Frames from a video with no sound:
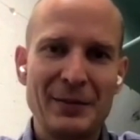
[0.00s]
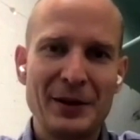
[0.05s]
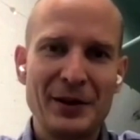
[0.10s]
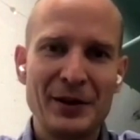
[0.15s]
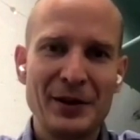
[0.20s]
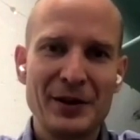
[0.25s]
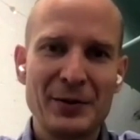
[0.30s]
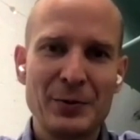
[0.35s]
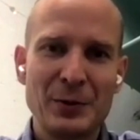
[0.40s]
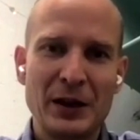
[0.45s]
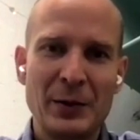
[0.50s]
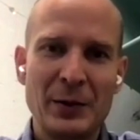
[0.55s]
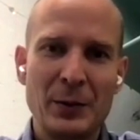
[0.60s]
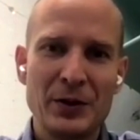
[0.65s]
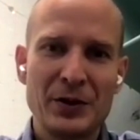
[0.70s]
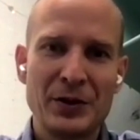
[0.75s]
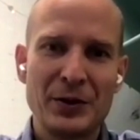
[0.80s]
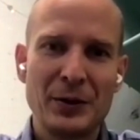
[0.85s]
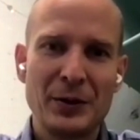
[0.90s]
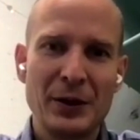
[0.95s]
because I
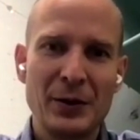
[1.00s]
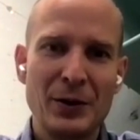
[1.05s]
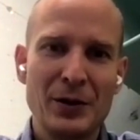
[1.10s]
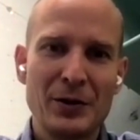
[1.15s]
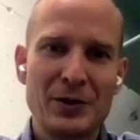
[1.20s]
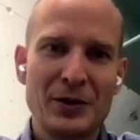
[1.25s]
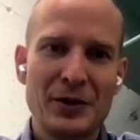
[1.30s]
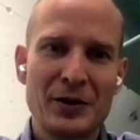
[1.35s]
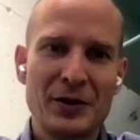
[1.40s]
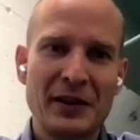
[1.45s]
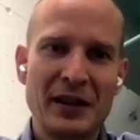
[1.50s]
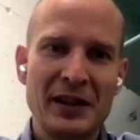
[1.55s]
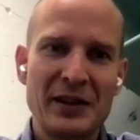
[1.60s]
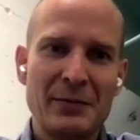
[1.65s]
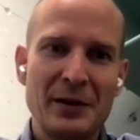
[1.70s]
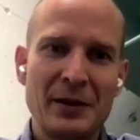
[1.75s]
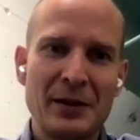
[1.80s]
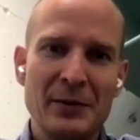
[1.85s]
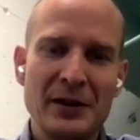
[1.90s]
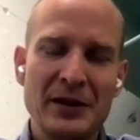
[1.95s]
was doing all sorts of
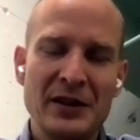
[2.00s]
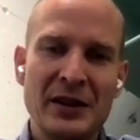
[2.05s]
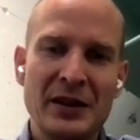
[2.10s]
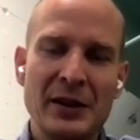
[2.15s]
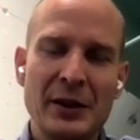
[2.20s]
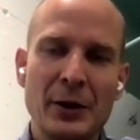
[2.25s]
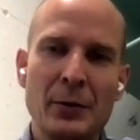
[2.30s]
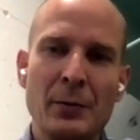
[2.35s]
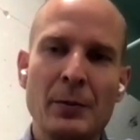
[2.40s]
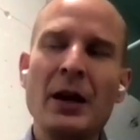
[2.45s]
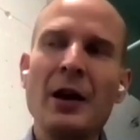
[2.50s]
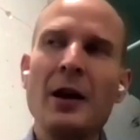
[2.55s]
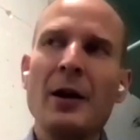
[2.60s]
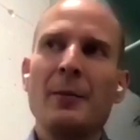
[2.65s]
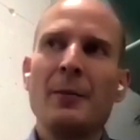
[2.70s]
experiments in the home.